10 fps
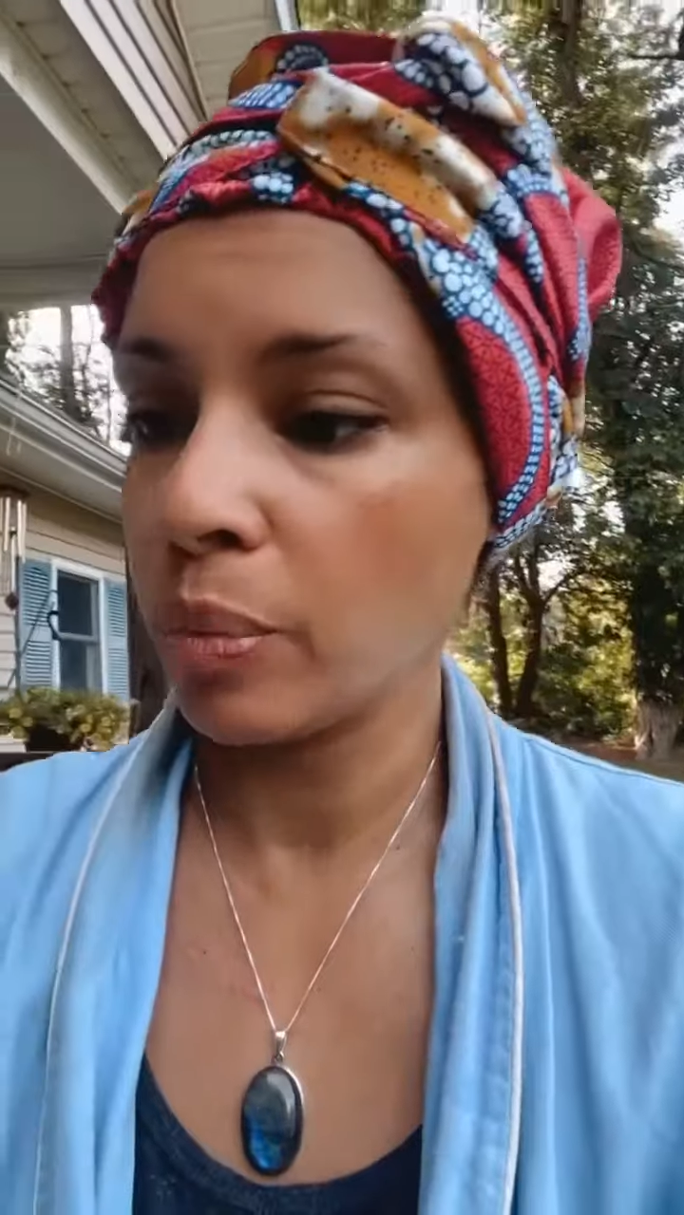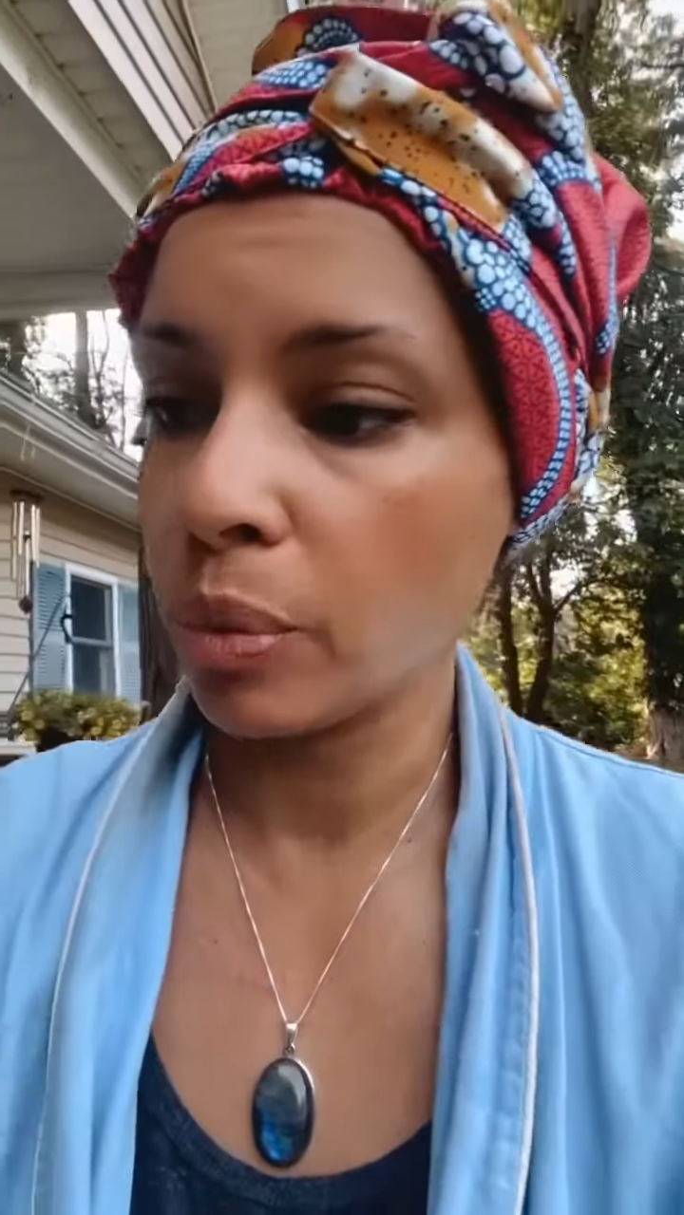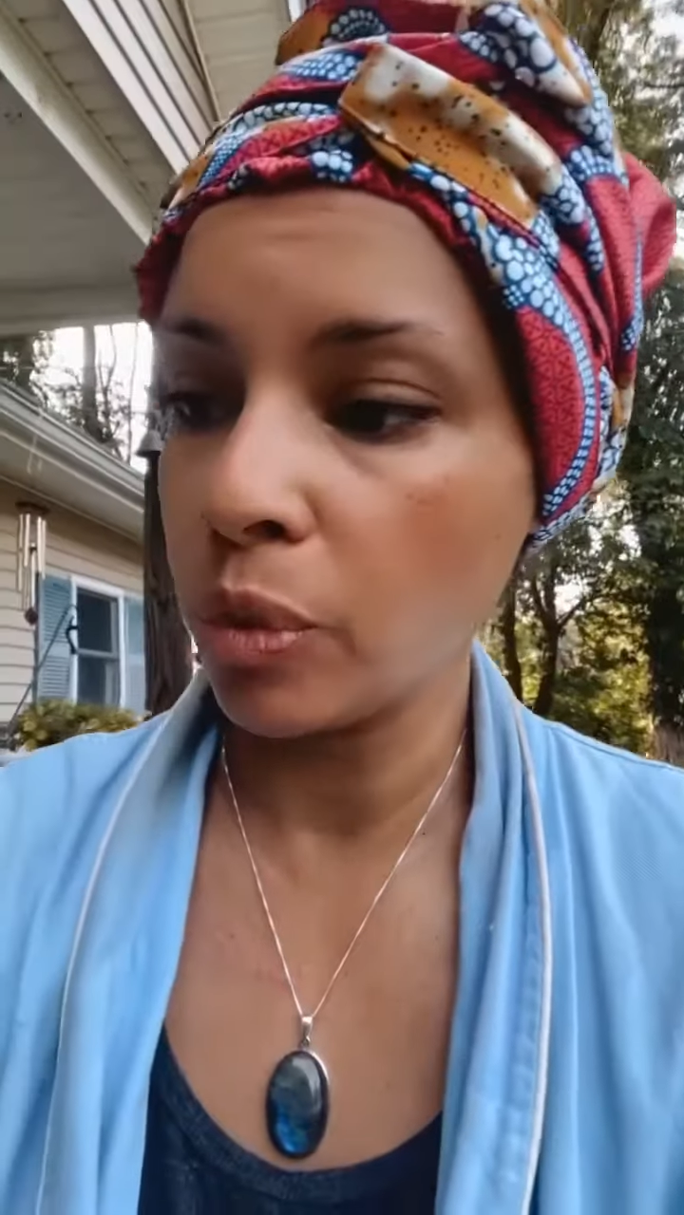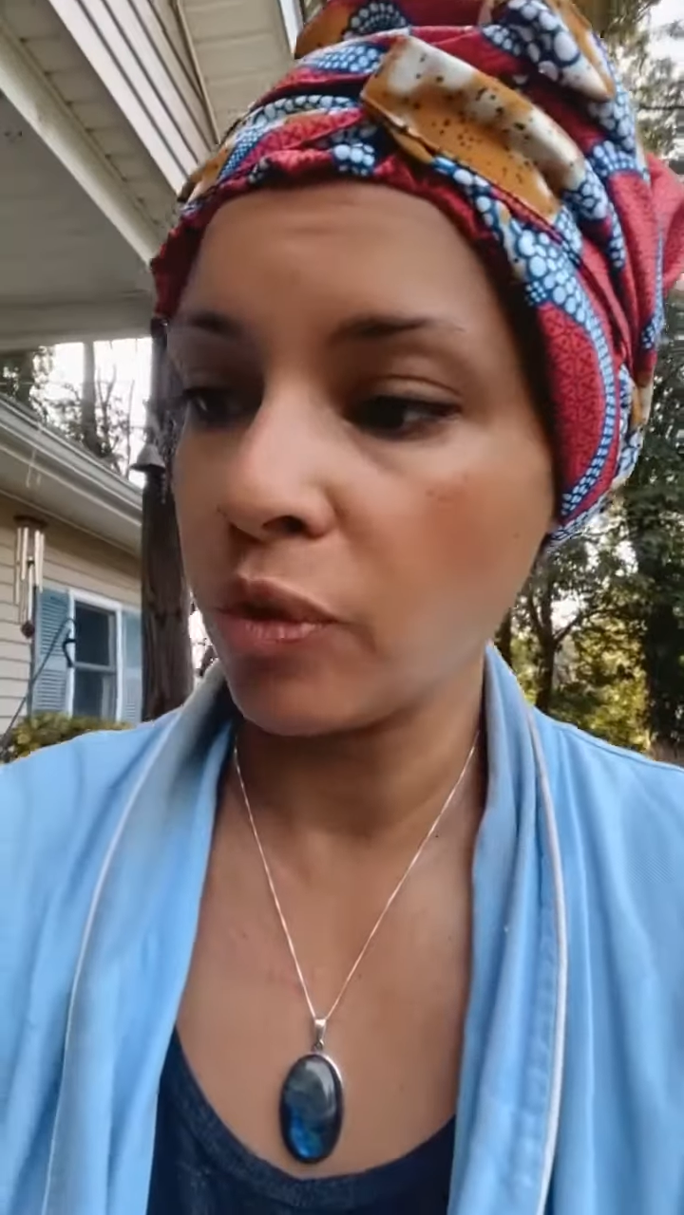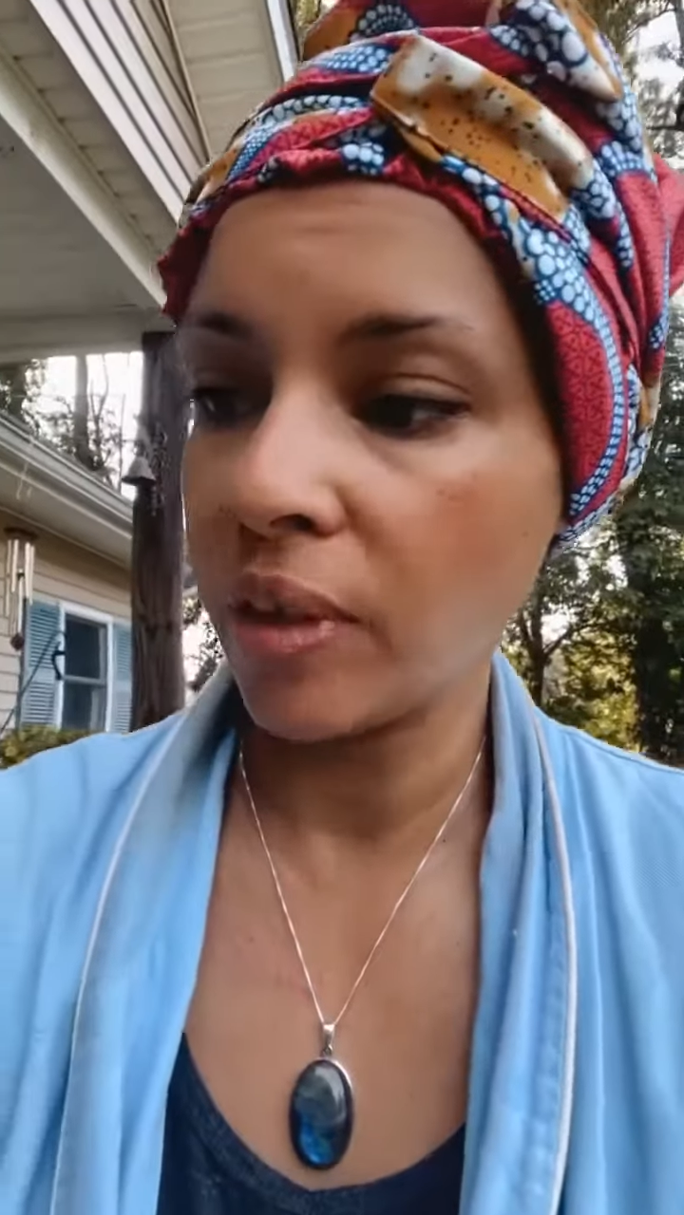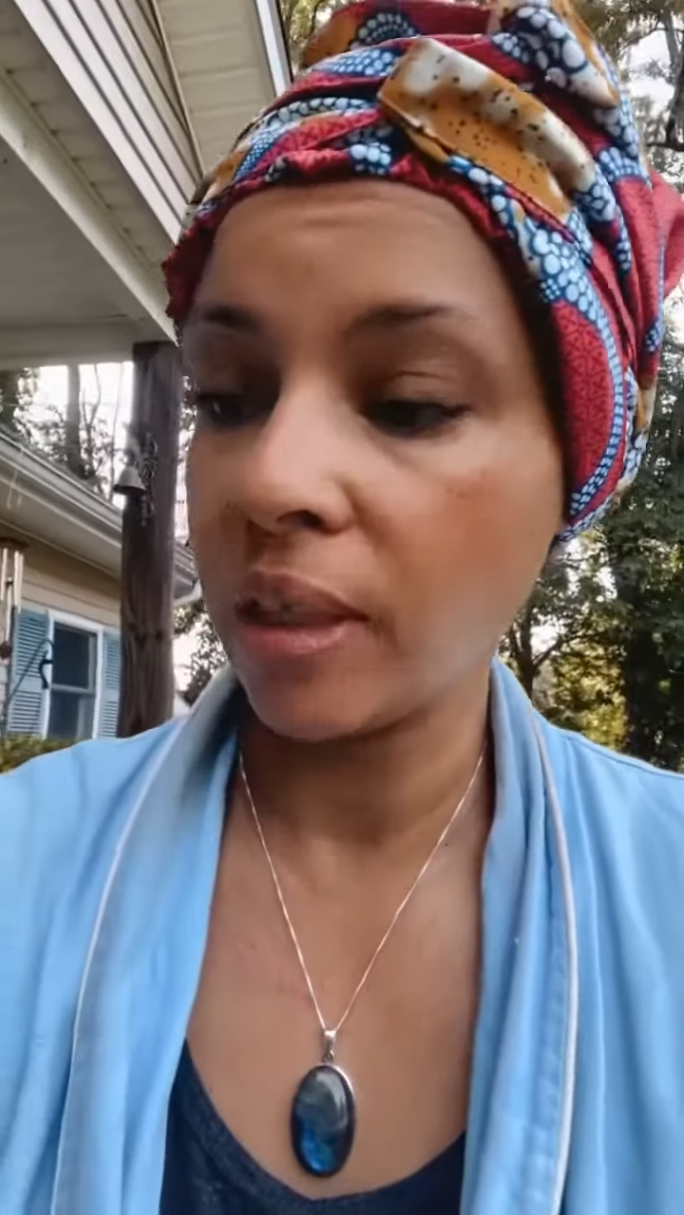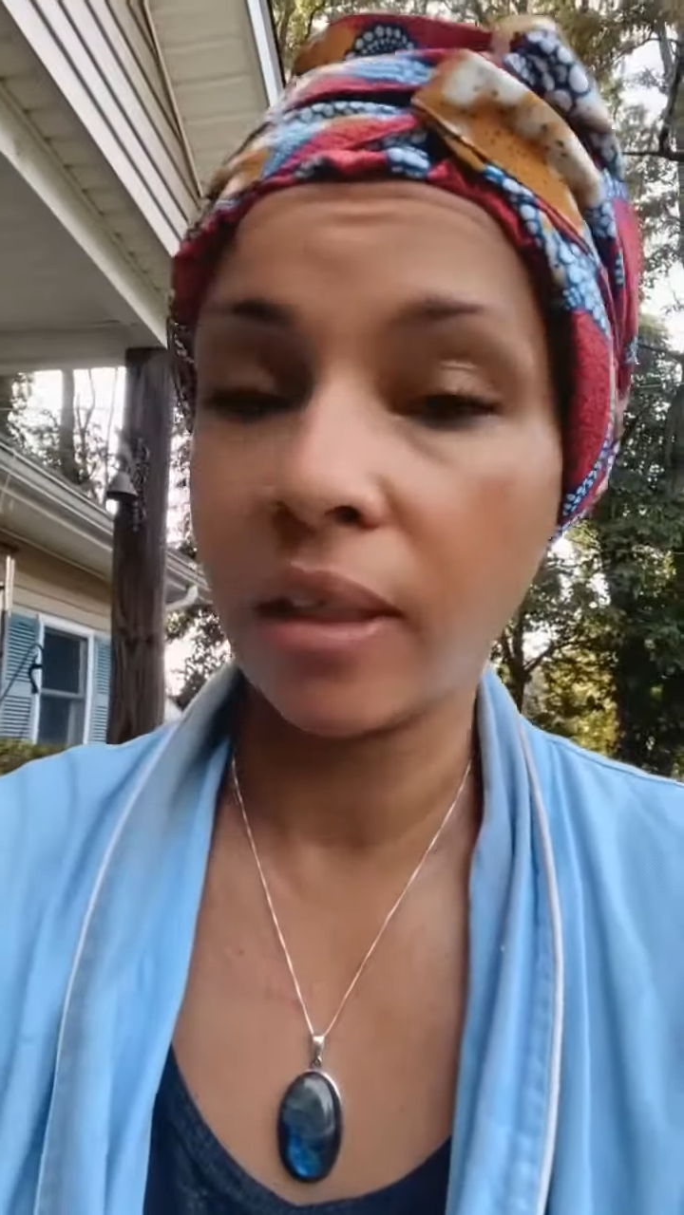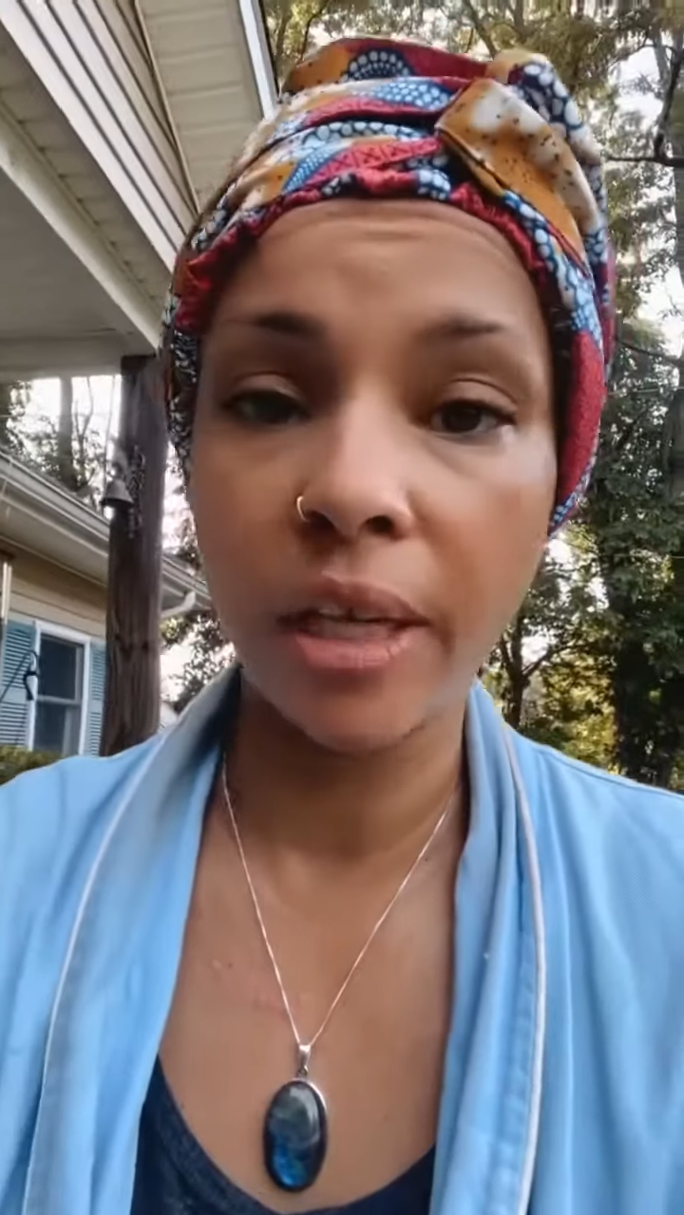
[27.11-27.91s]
proven that